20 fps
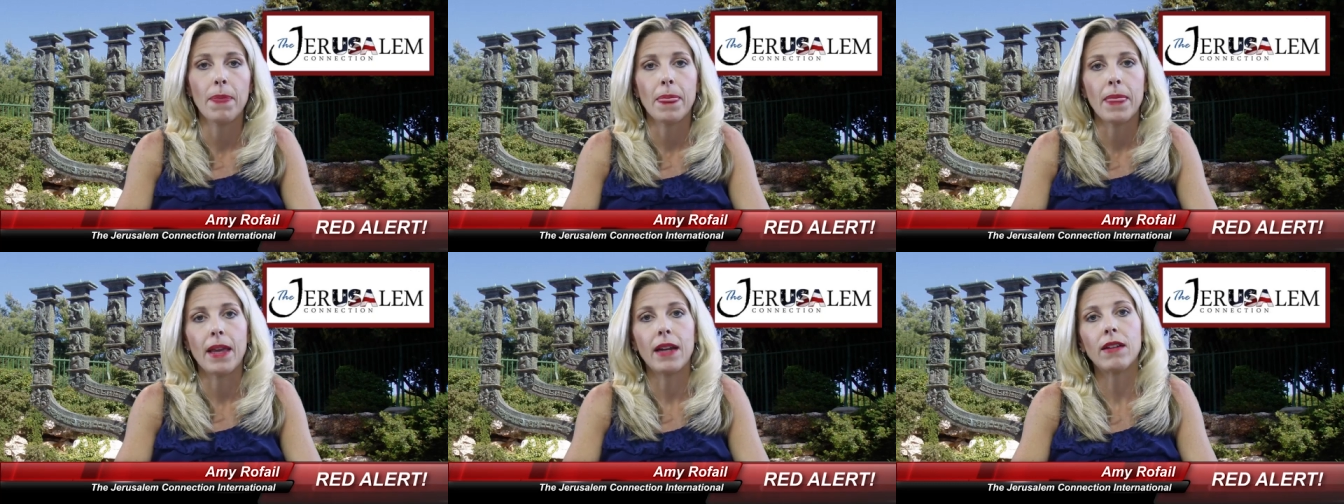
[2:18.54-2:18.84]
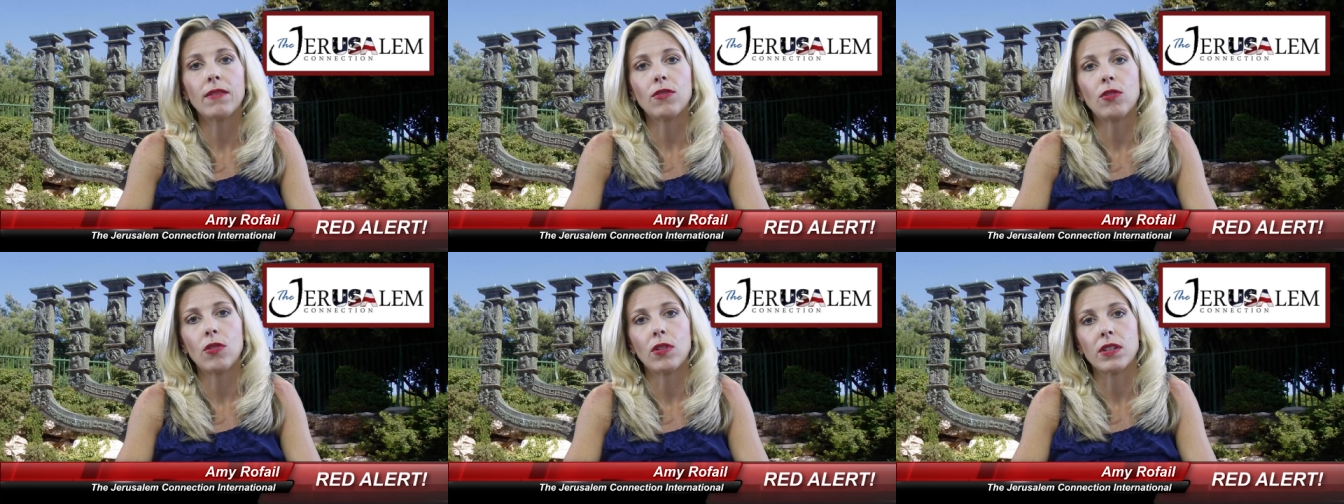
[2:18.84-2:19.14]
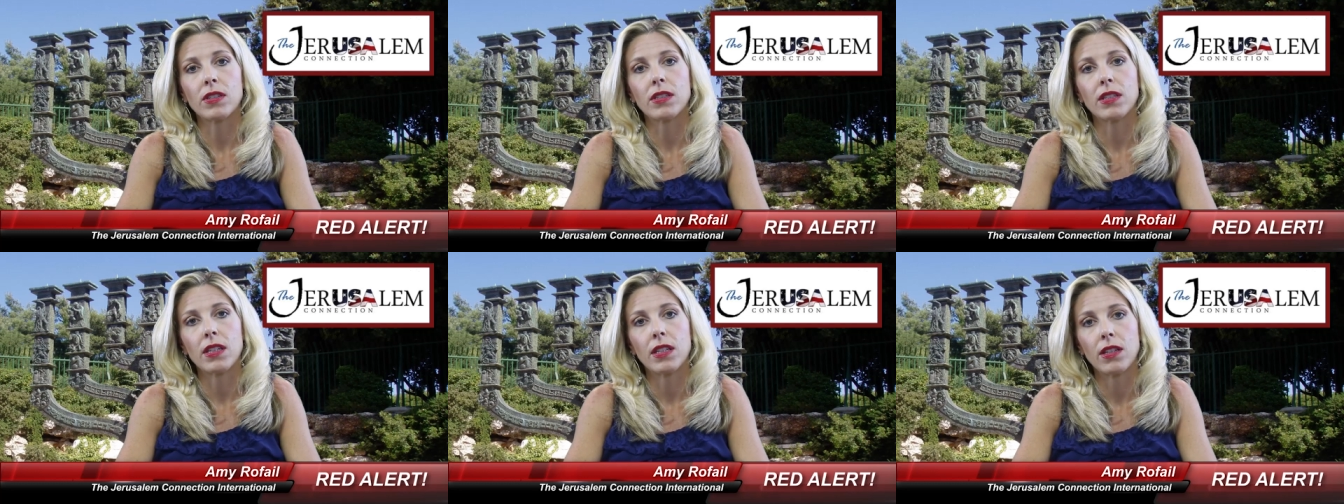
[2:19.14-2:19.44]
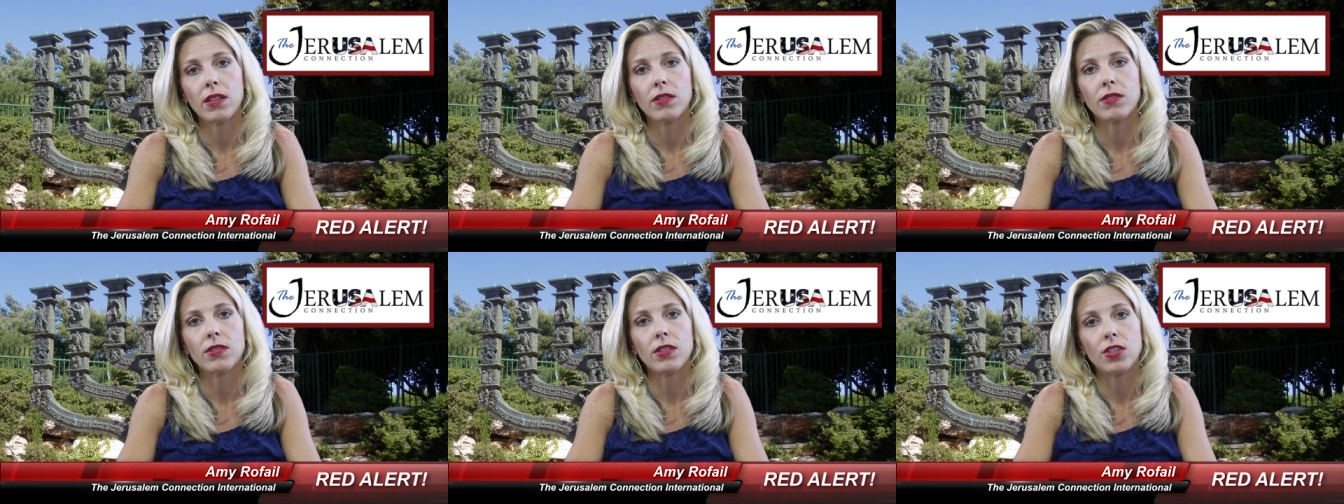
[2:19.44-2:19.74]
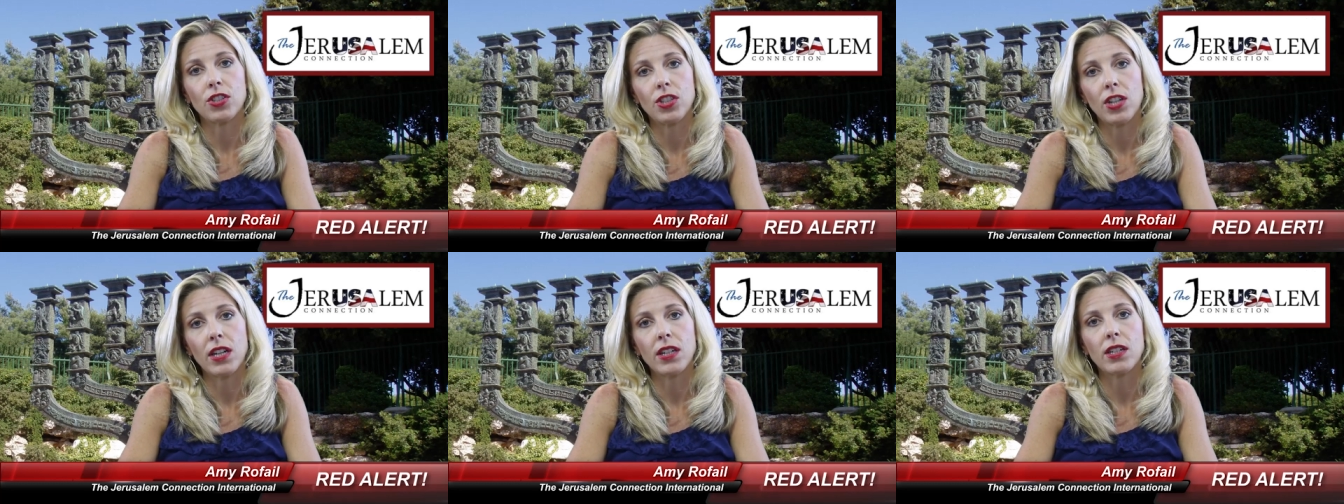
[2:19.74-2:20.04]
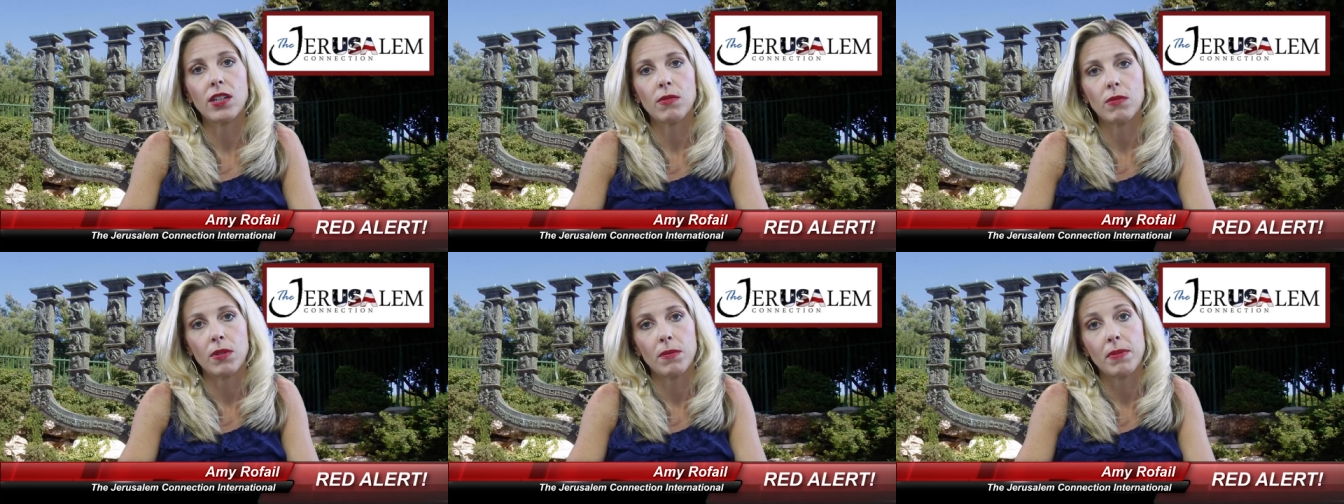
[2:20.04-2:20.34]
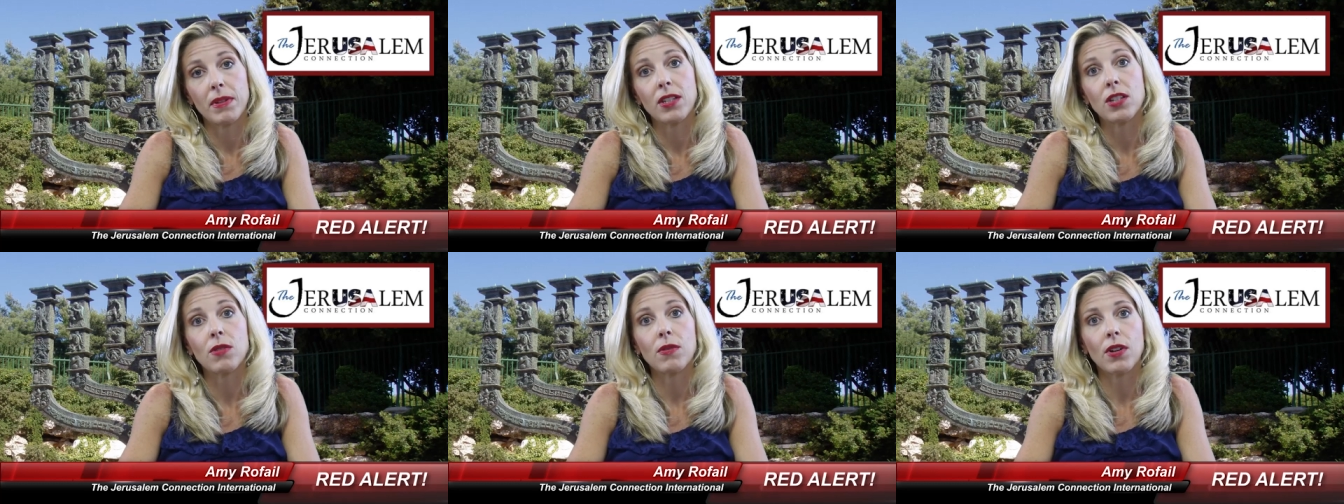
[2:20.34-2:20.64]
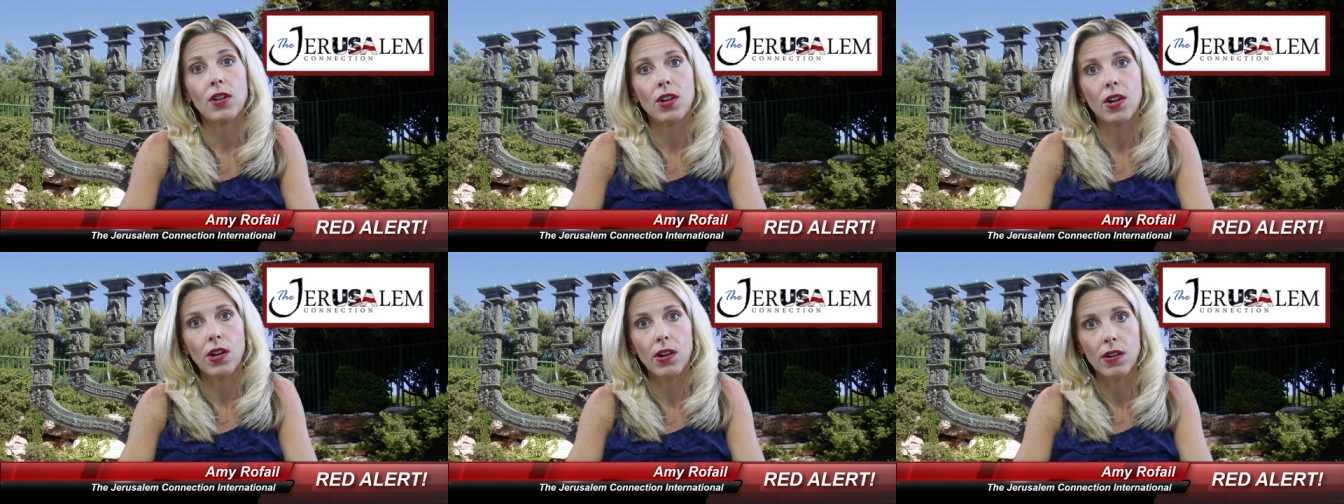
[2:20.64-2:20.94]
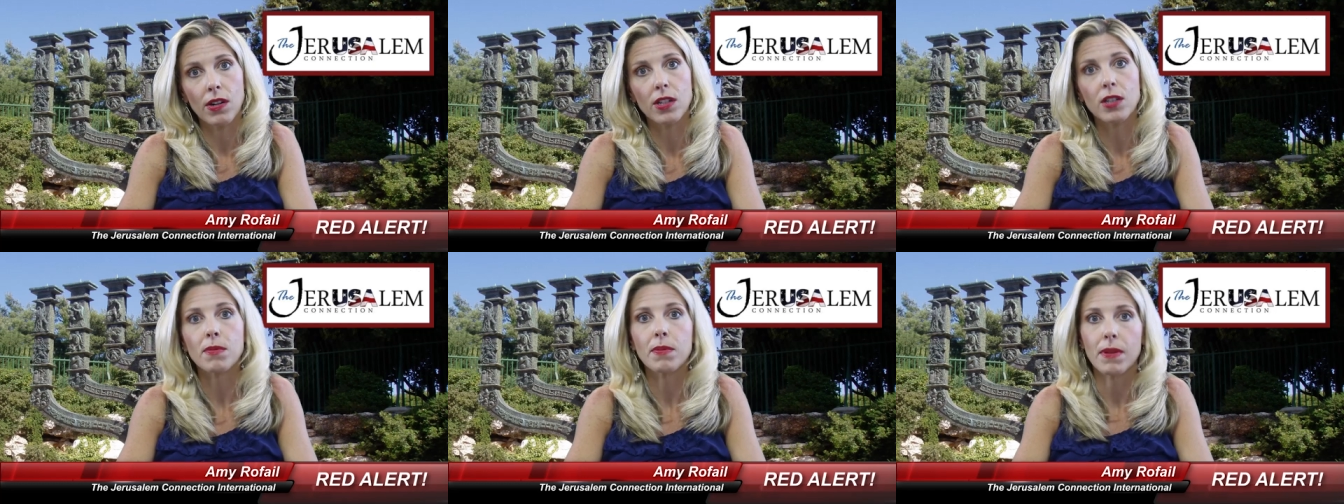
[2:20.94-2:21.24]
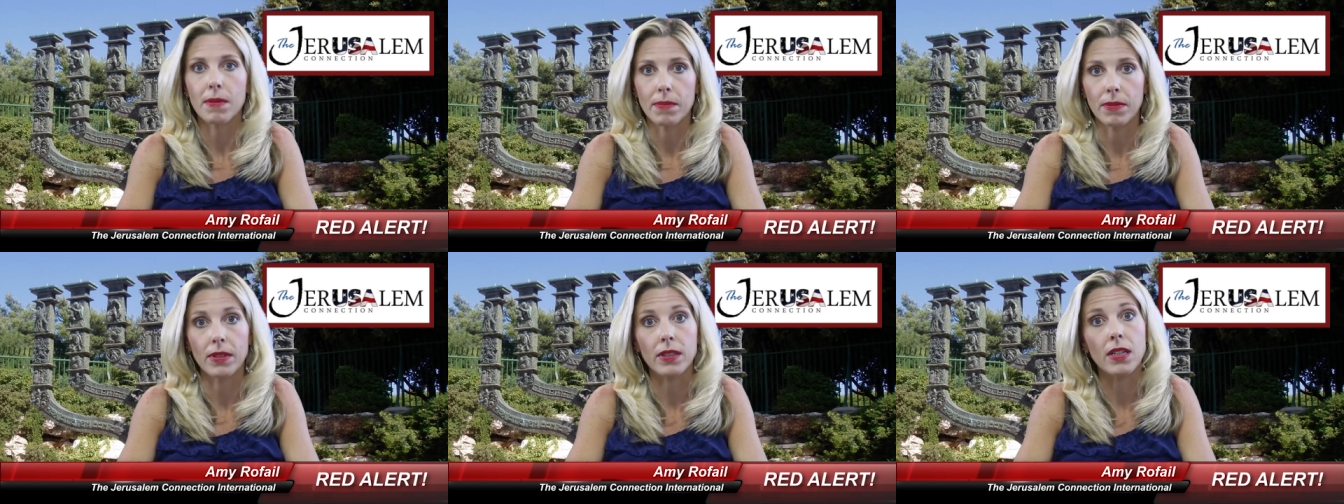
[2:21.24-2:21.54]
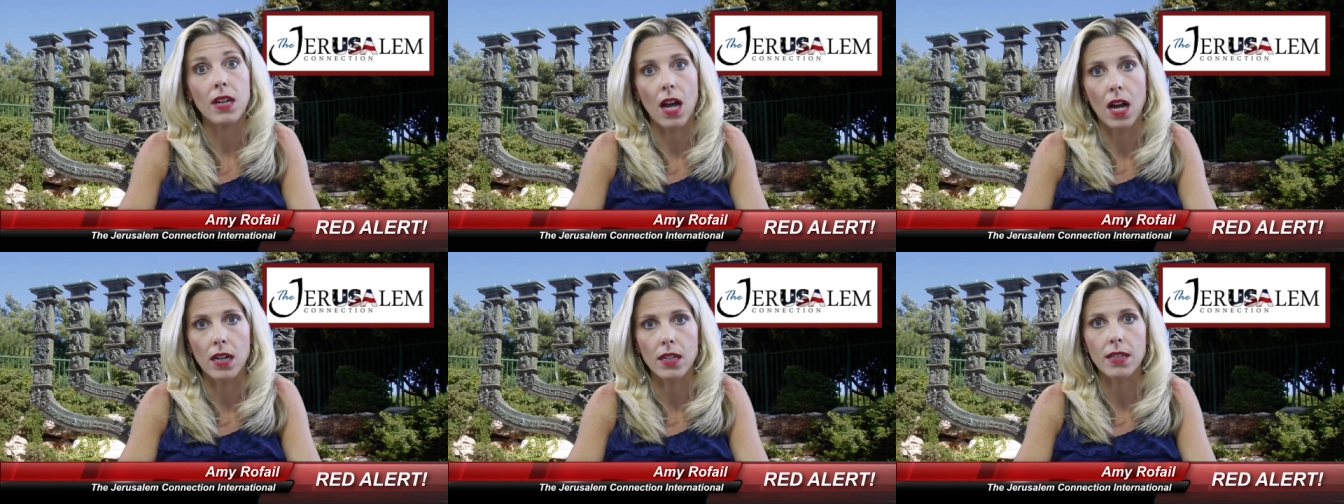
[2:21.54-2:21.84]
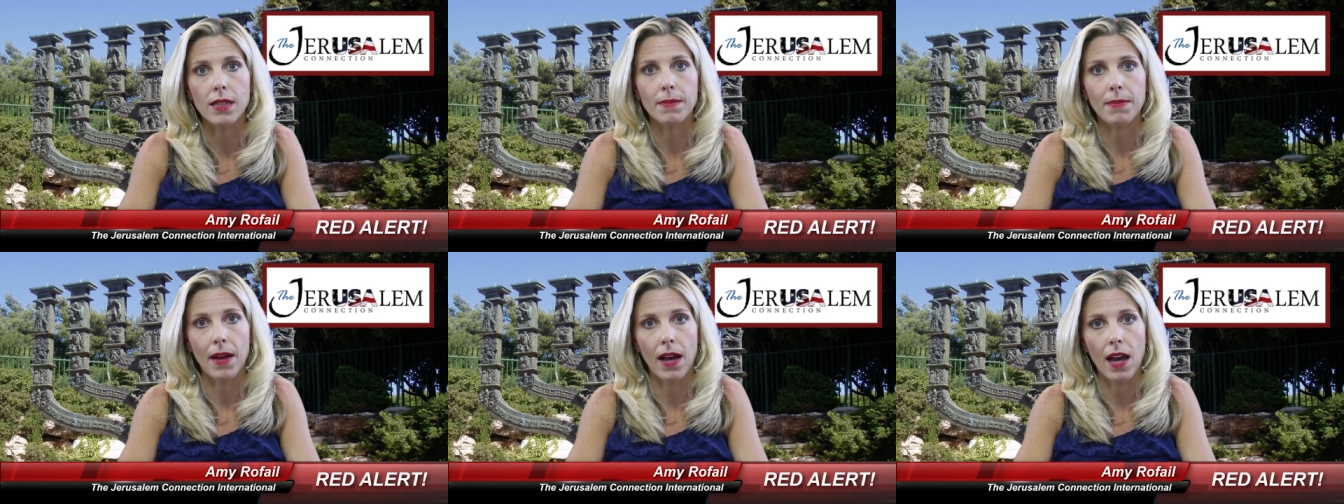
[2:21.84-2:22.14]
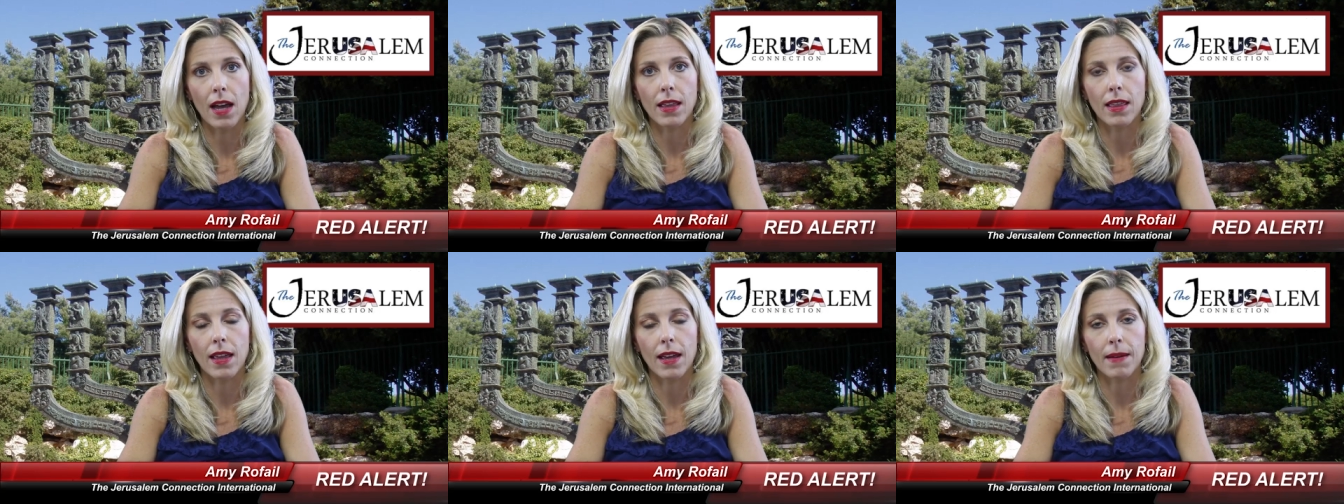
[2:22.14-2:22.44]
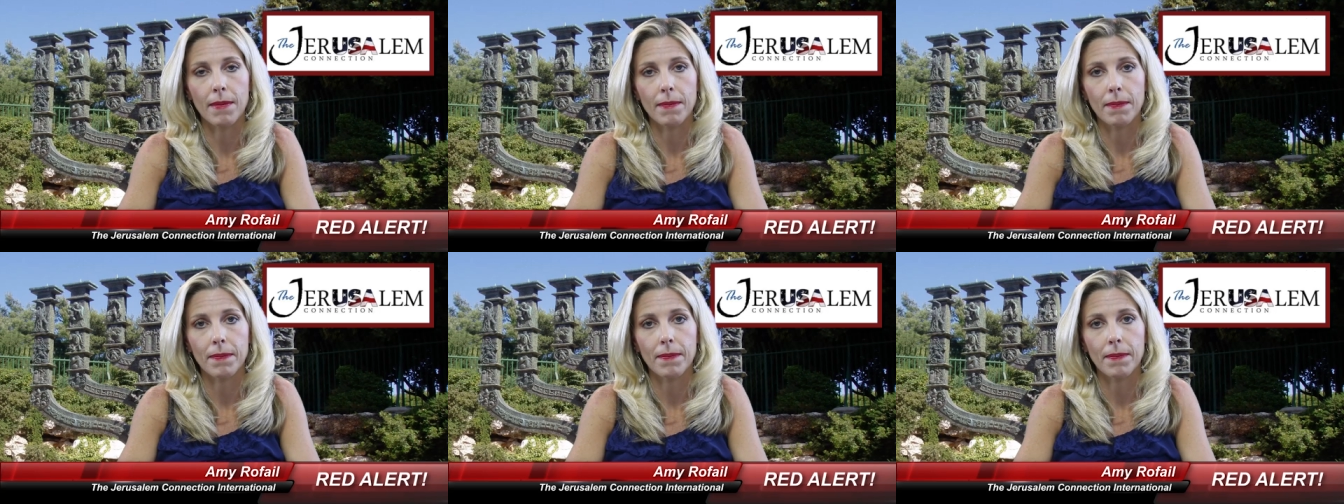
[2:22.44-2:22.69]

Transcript: And of course, the EU's agenda would be to encourage people not to buy them.